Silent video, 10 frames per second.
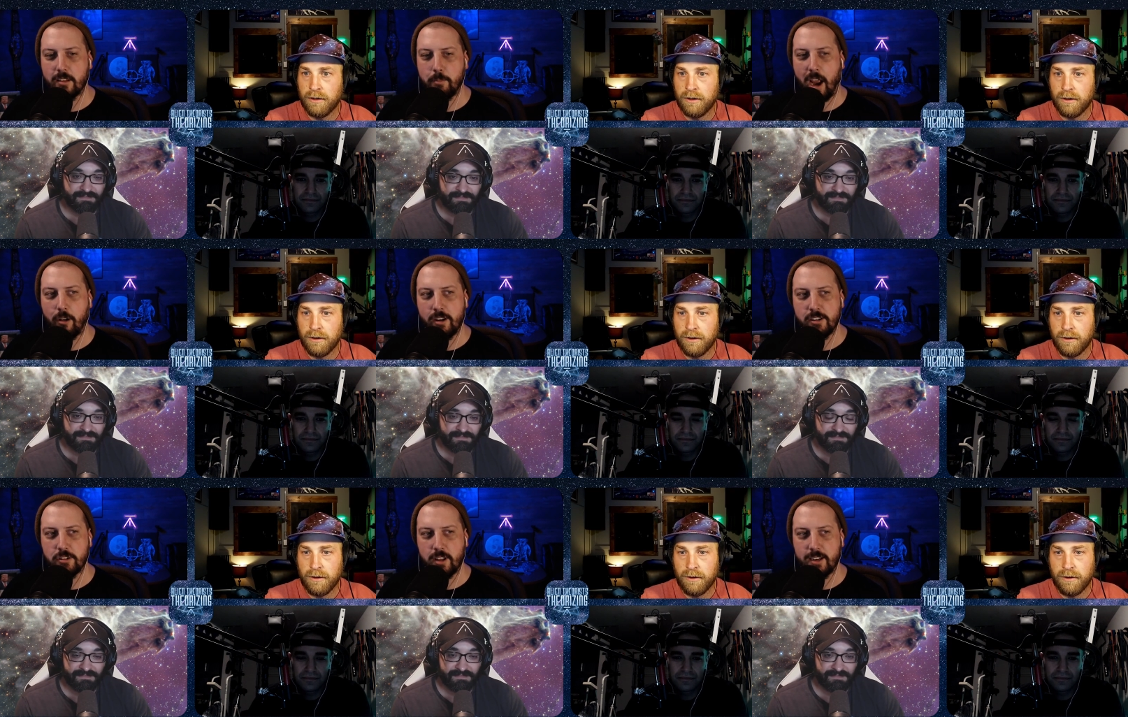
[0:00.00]
Speaker 1: the Power
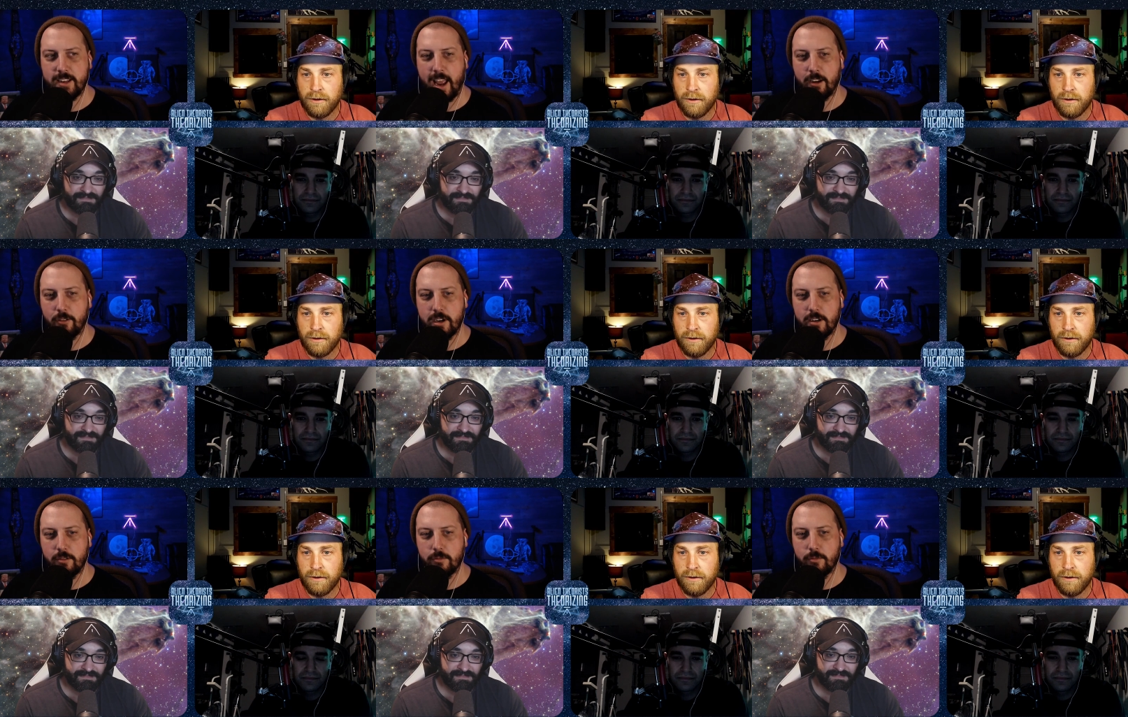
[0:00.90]
Ranger like dag
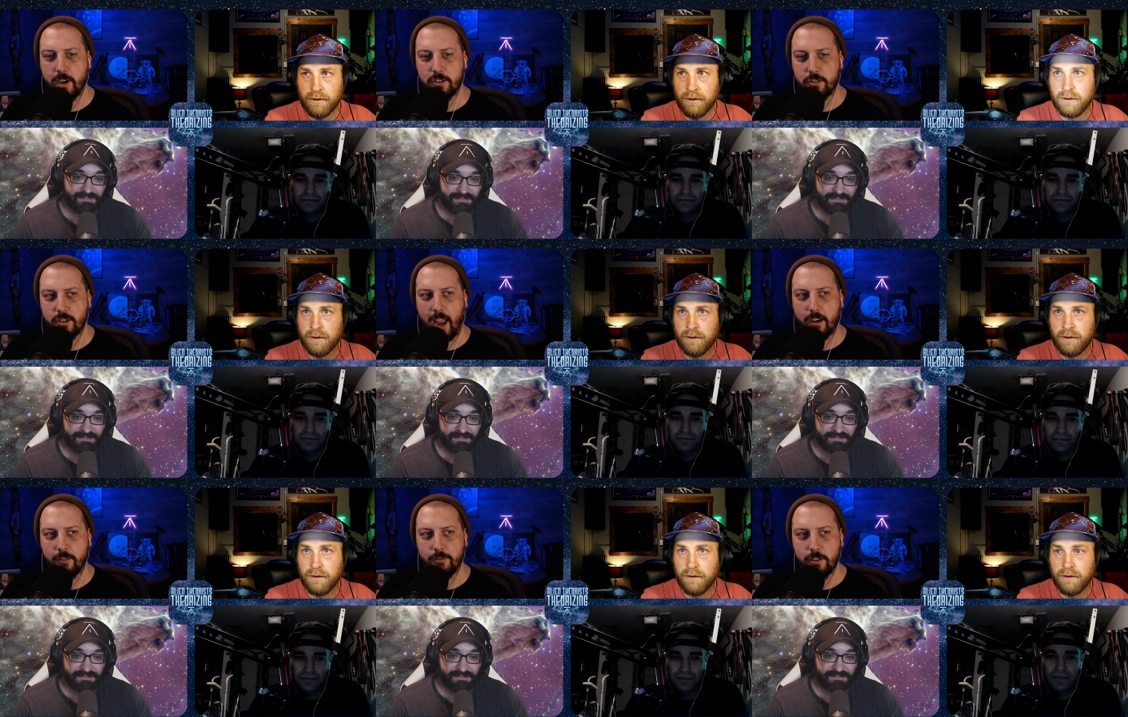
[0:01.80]
Green Ranger
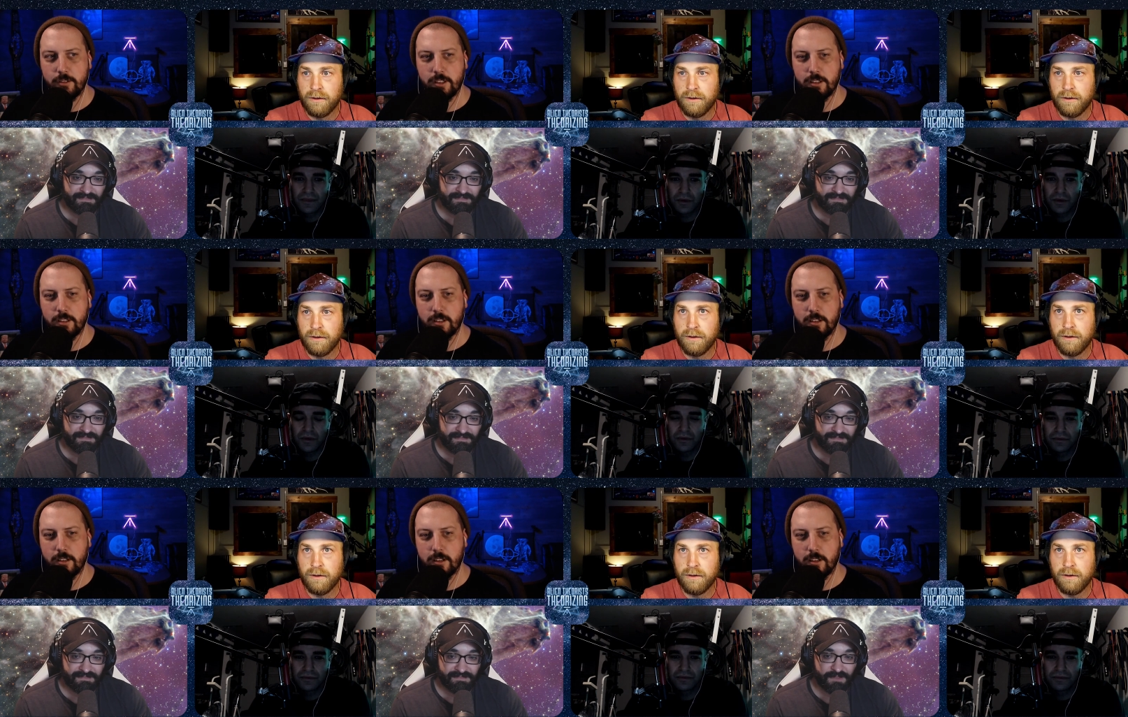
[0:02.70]
dagger flute.
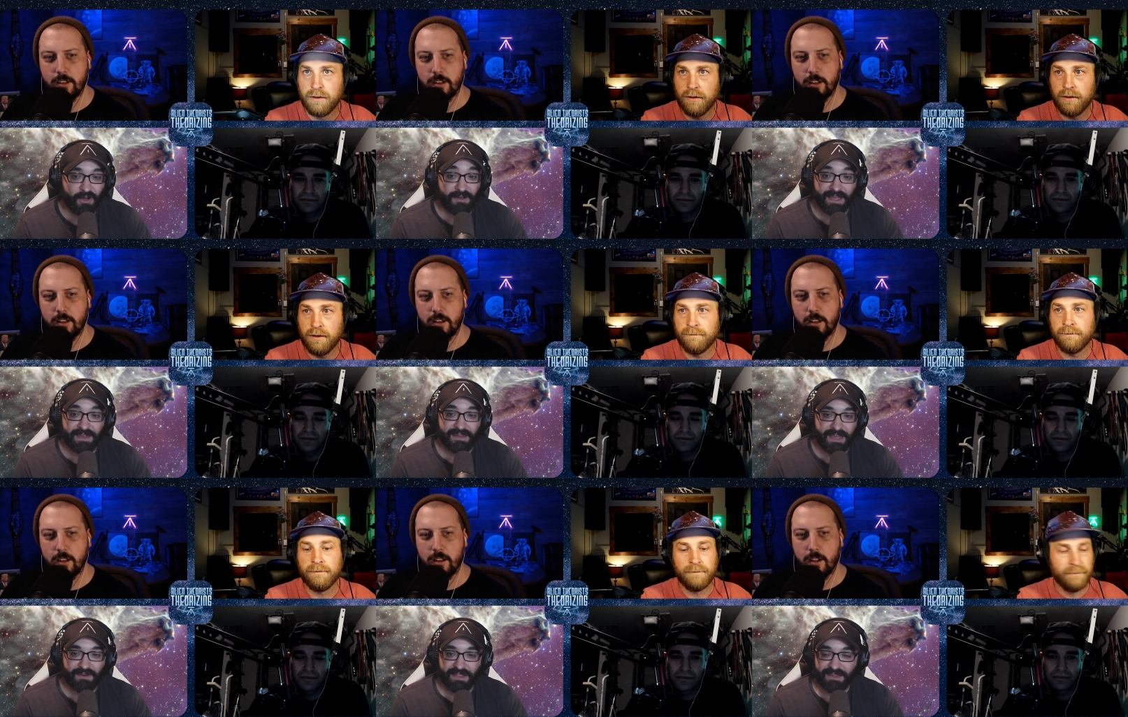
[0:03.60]
Cool. Oh yeah, I had,
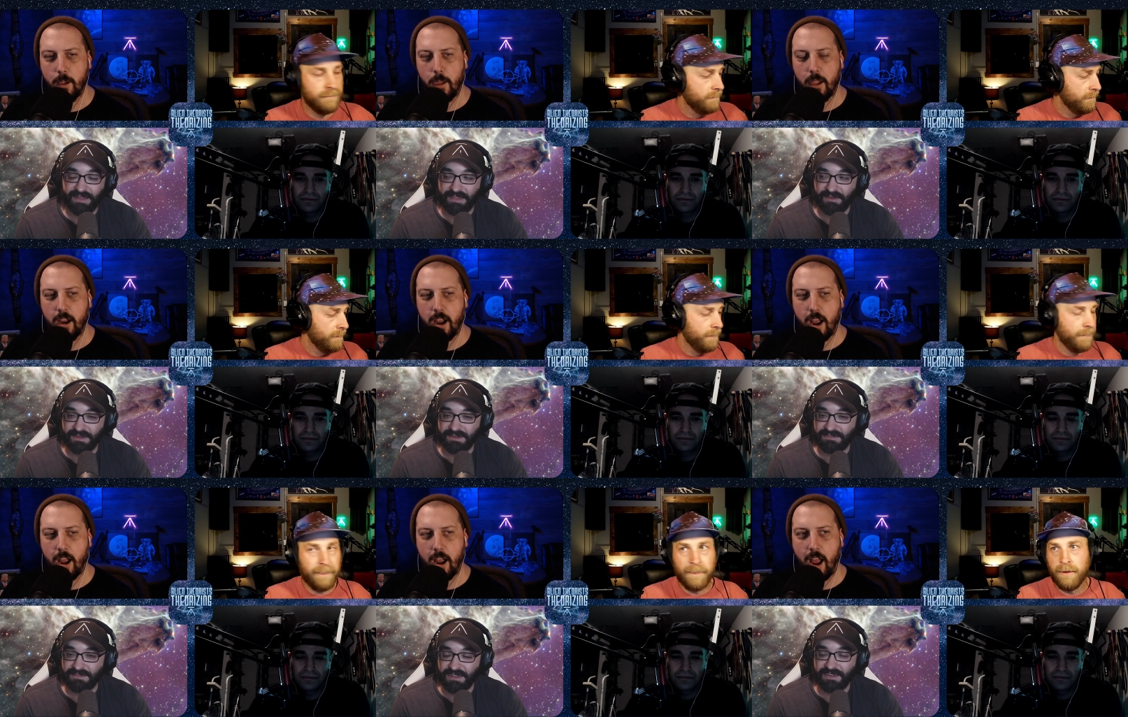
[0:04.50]
mm. I had mm. that
Speaker 2: one.
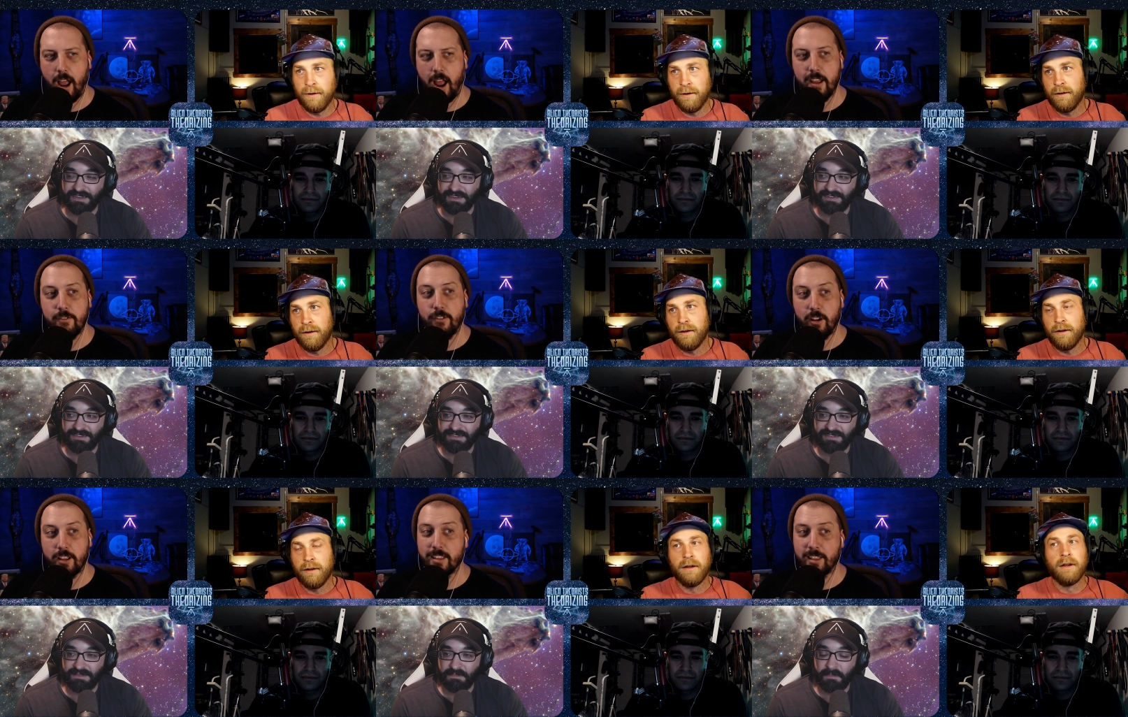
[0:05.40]
Yeah, uh,
Speaker 1: yeah. I
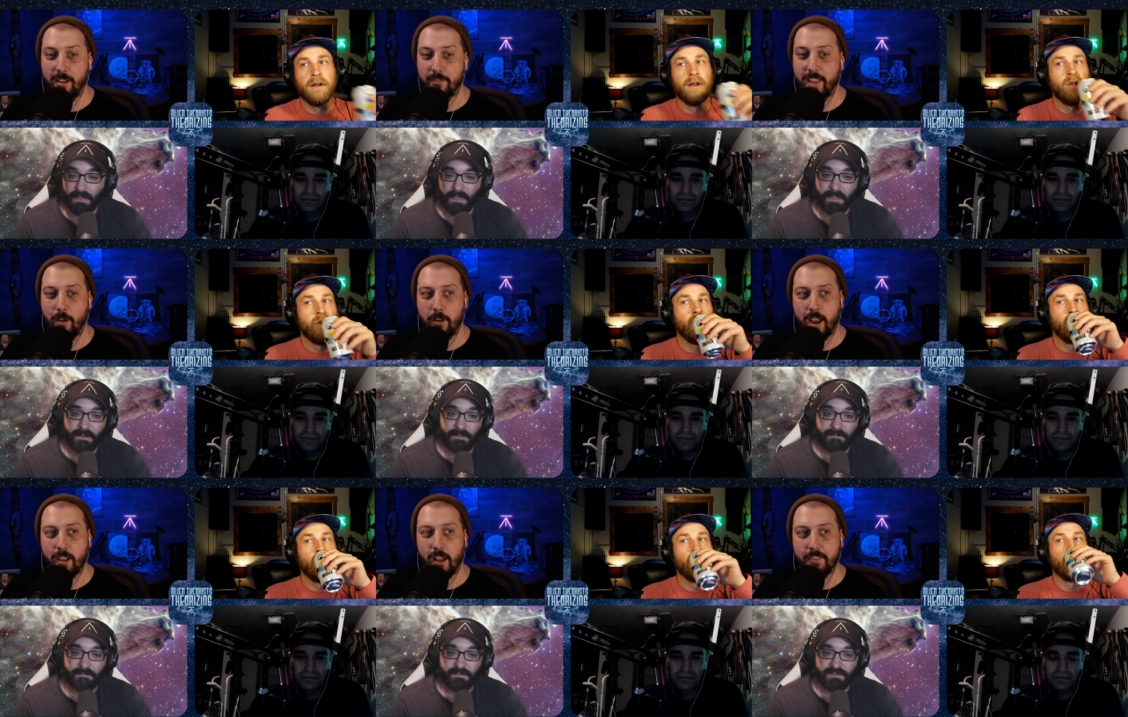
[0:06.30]
fucking love that.
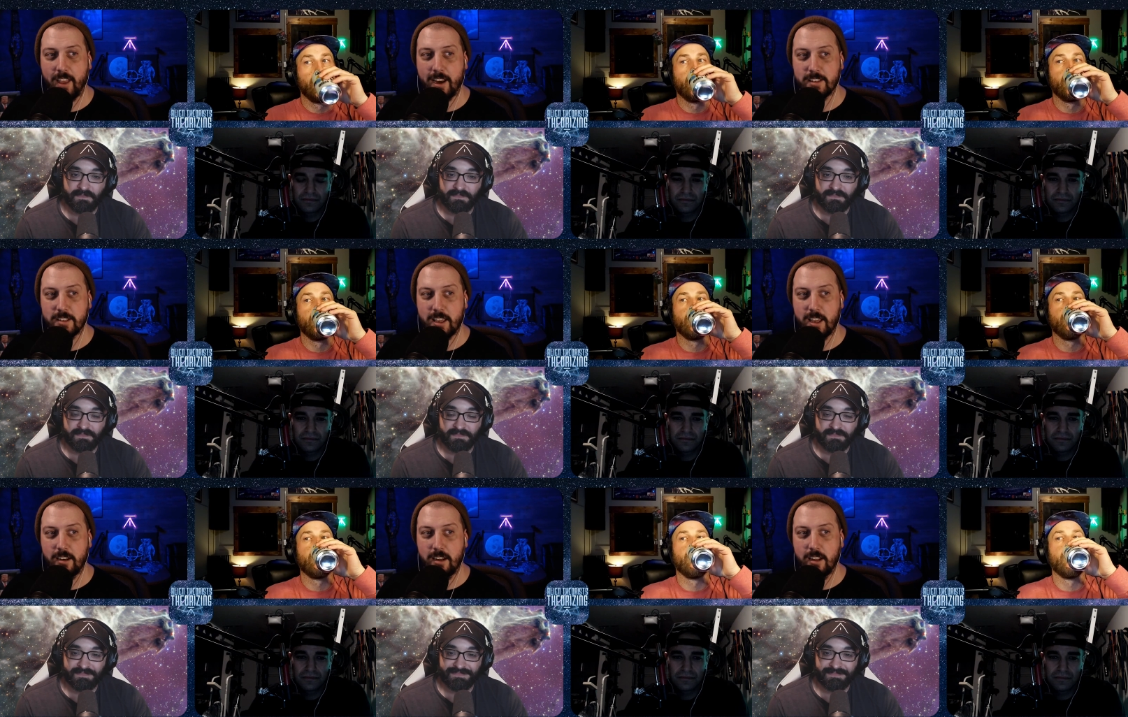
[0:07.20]
When I got that as a
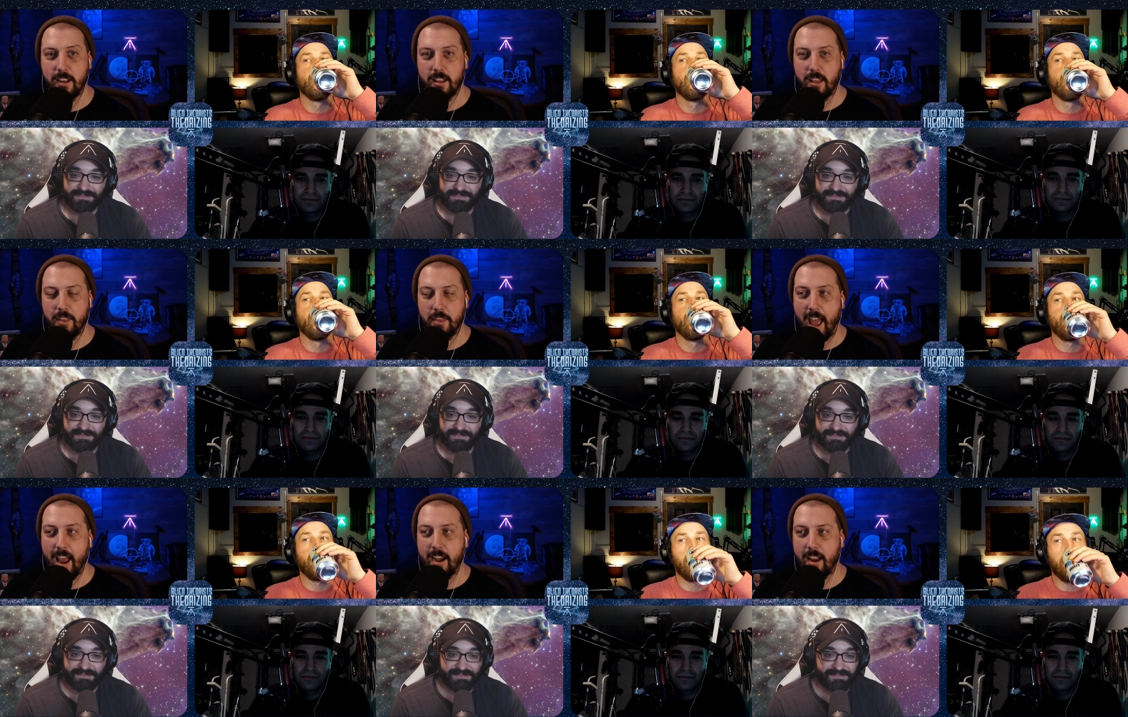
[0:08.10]
kid,
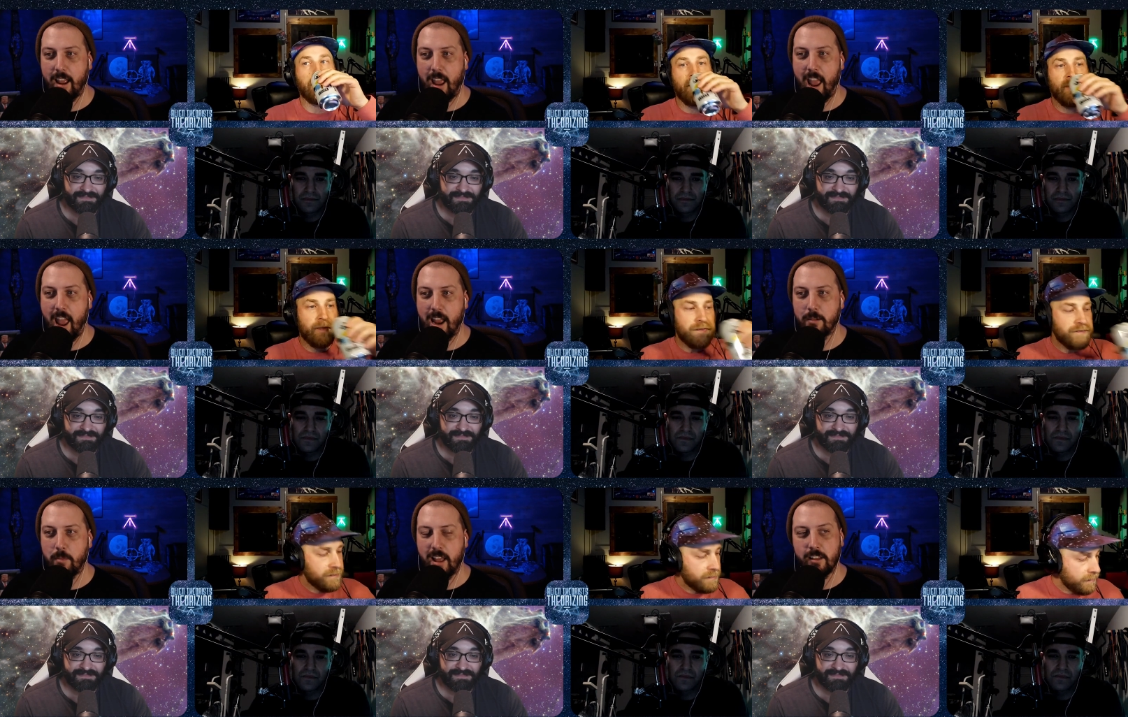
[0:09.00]
that
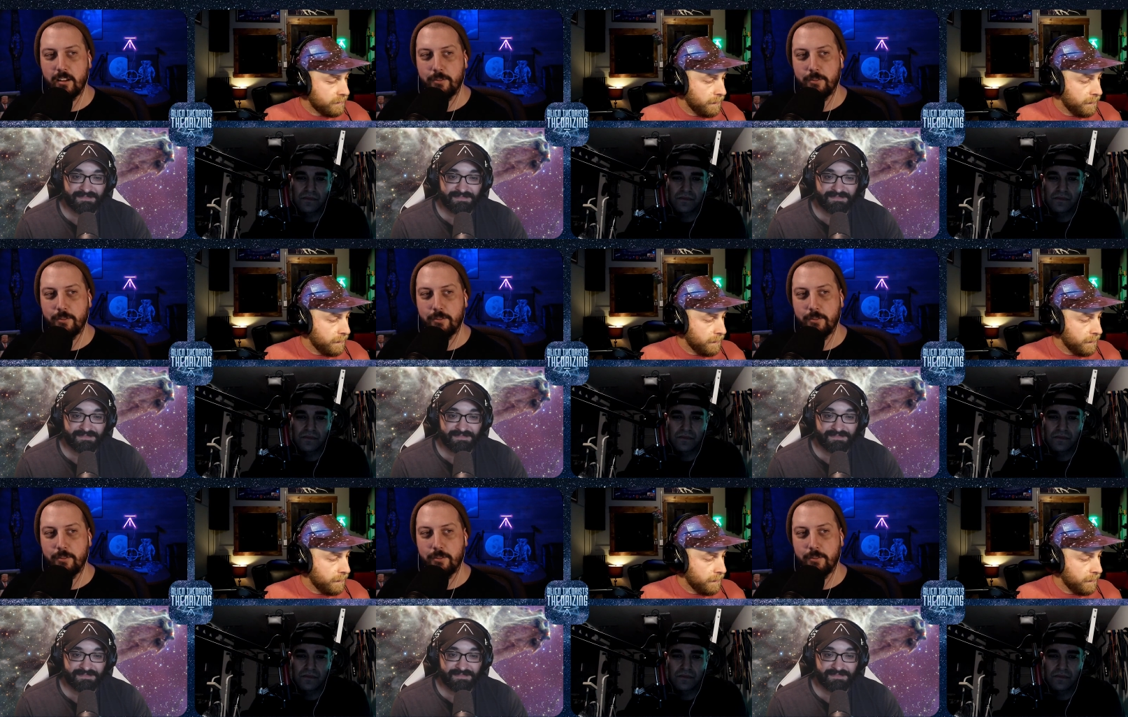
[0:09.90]
and my